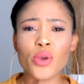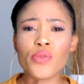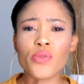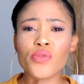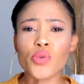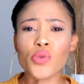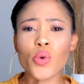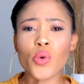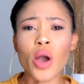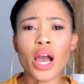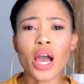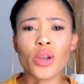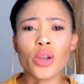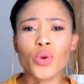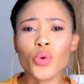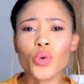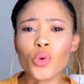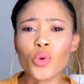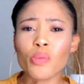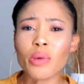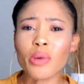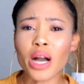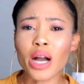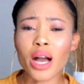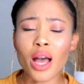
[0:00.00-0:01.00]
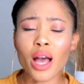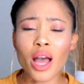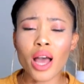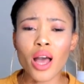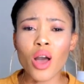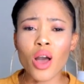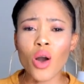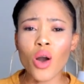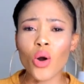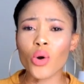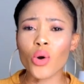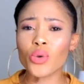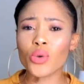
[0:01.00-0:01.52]
if you are
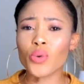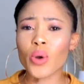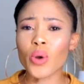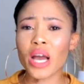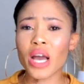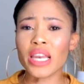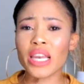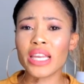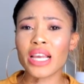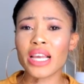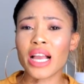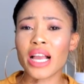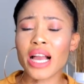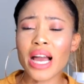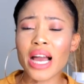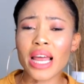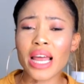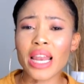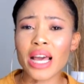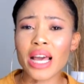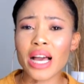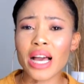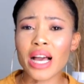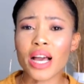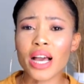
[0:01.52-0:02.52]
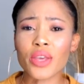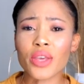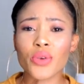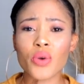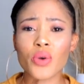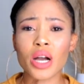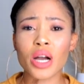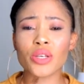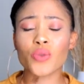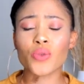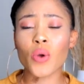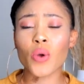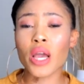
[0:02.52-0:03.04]
Luba or you are Lingala,
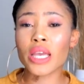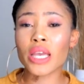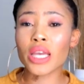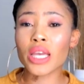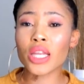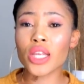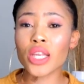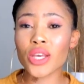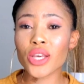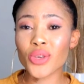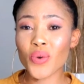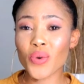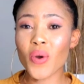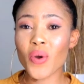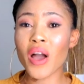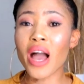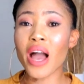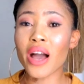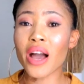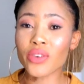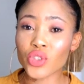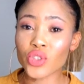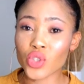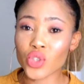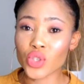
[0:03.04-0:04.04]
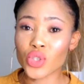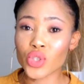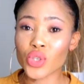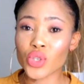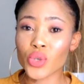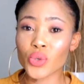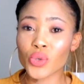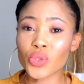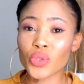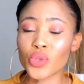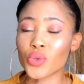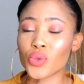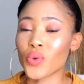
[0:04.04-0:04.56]
you are Swahili, you have to
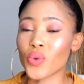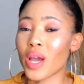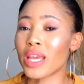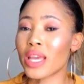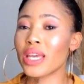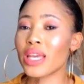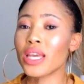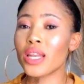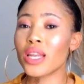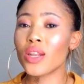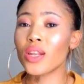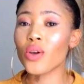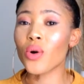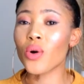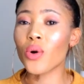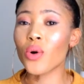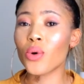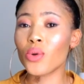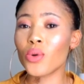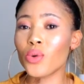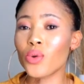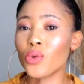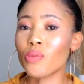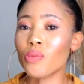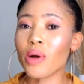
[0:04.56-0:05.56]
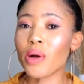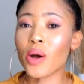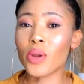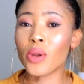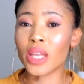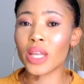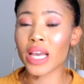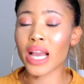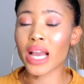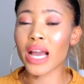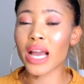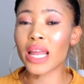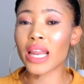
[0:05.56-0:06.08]
choose Swahili or Luba
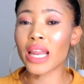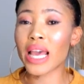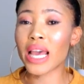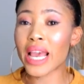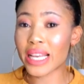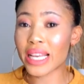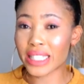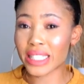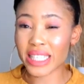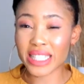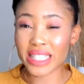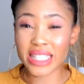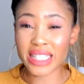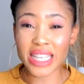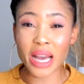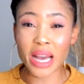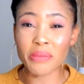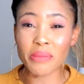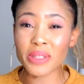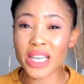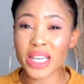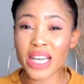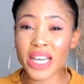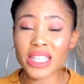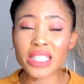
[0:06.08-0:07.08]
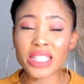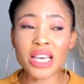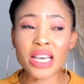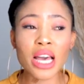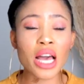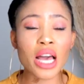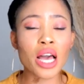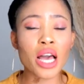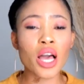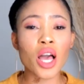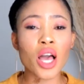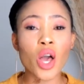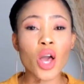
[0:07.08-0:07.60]
or Lingala as a subject.
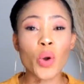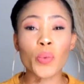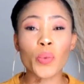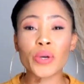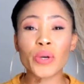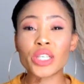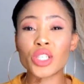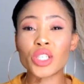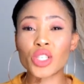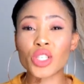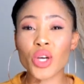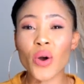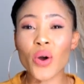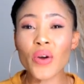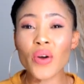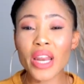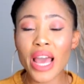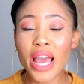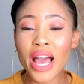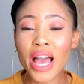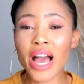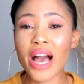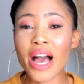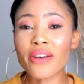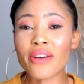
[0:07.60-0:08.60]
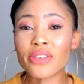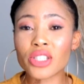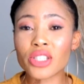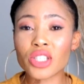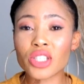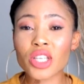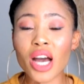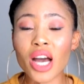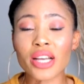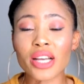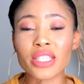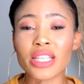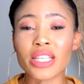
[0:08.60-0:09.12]
We don't have
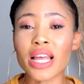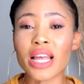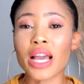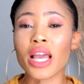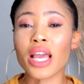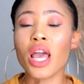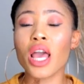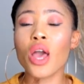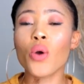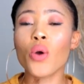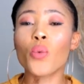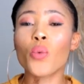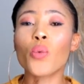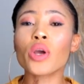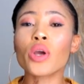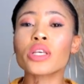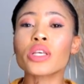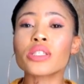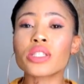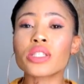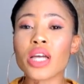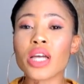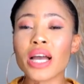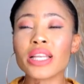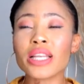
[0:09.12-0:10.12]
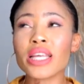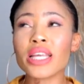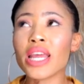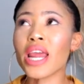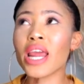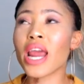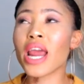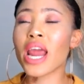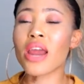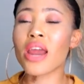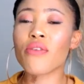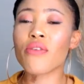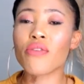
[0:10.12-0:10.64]
such. Like we
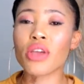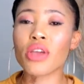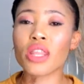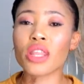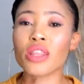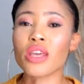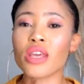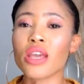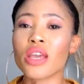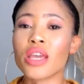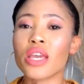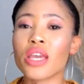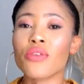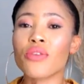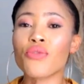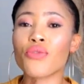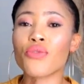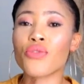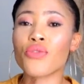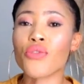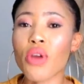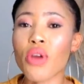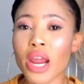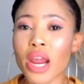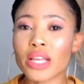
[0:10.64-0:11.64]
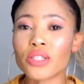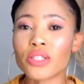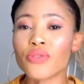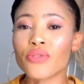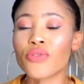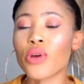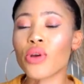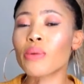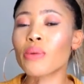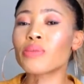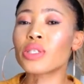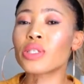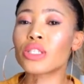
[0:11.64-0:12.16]
study everything in
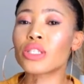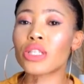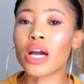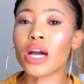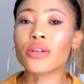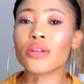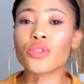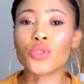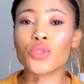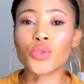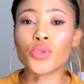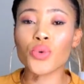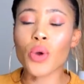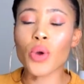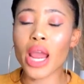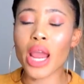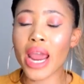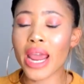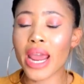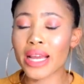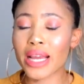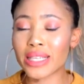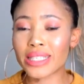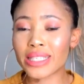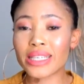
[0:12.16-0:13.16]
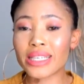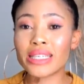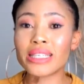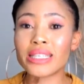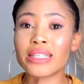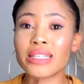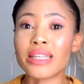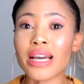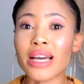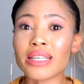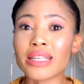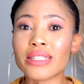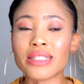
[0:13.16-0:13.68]
French from start to end.
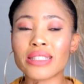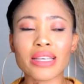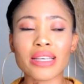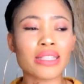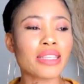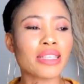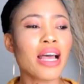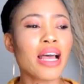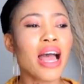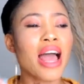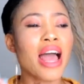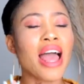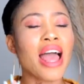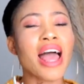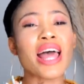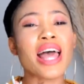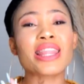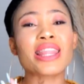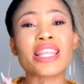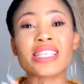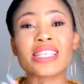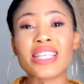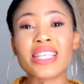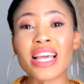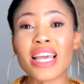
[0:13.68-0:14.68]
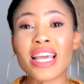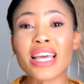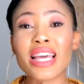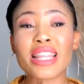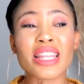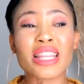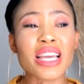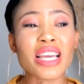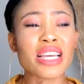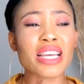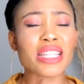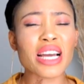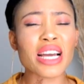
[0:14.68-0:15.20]
That's it. And the
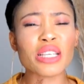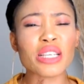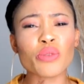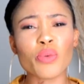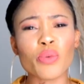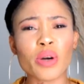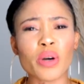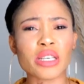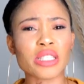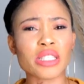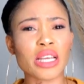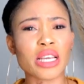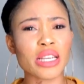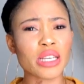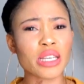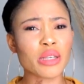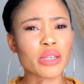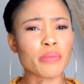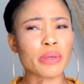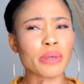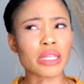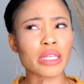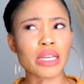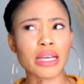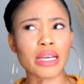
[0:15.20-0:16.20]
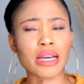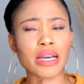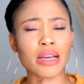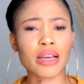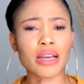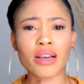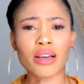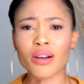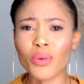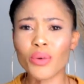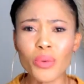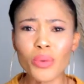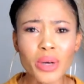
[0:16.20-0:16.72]
second thing that was a little bit
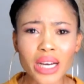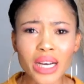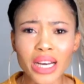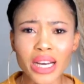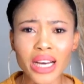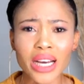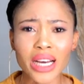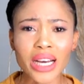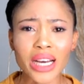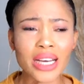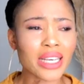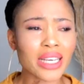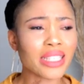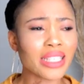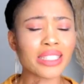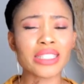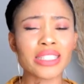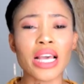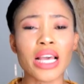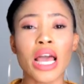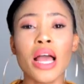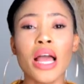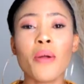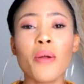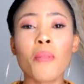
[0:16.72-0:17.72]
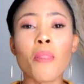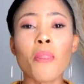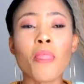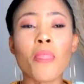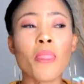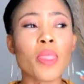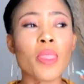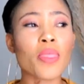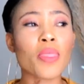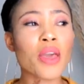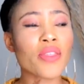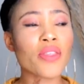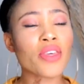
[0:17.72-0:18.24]
like, what?
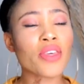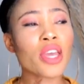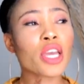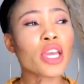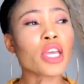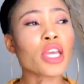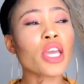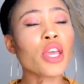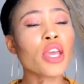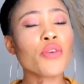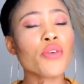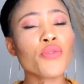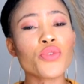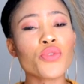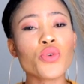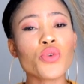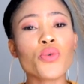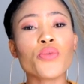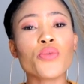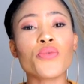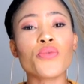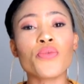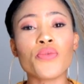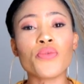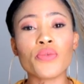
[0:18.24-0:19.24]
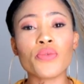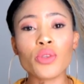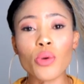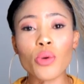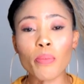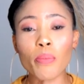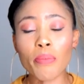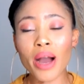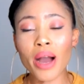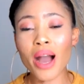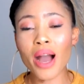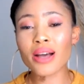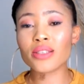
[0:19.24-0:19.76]
The thing, if you
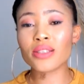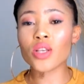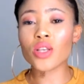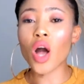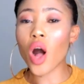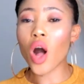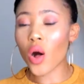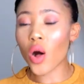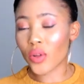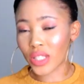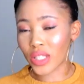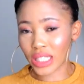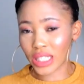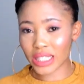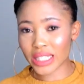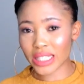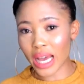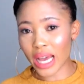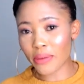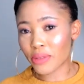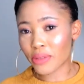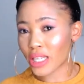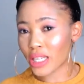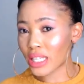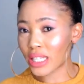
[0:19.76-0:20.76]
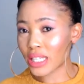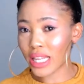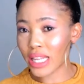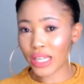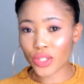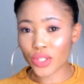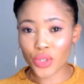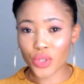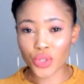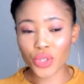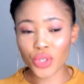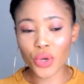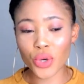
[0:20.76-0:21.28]
pass all the subject
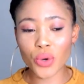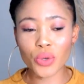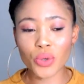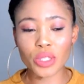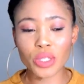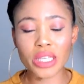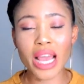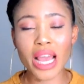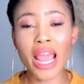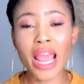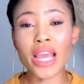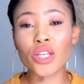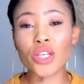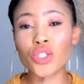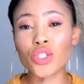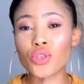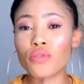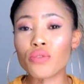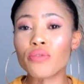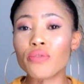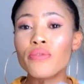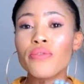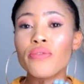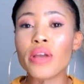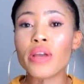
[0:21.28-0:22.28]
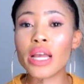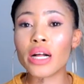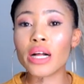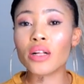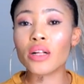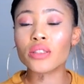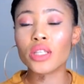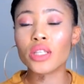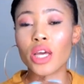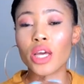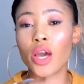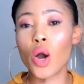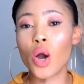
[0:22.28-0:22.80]
that you chose and you
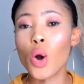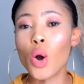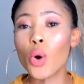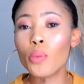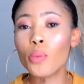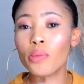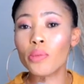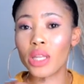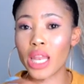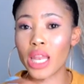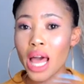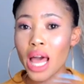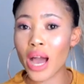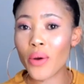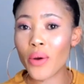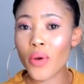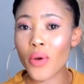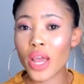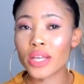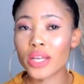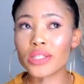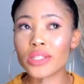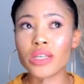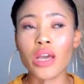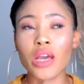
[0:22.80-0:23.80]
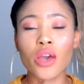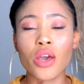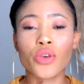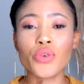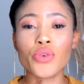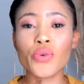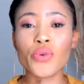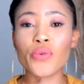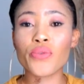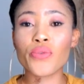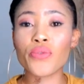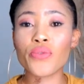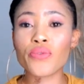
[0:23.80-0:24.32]
fail the home language,
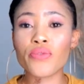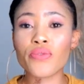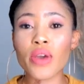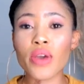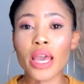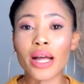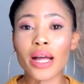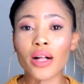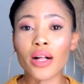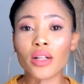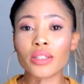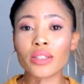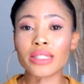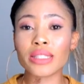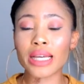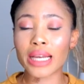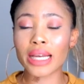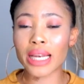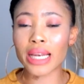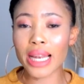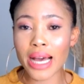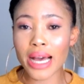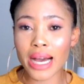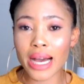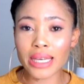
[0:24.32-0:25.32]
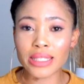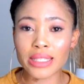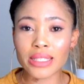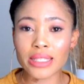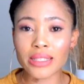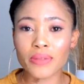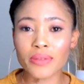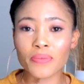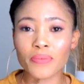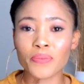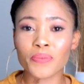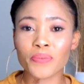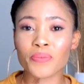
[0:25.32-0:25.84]
you fail the
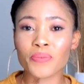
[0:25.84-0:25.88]
class.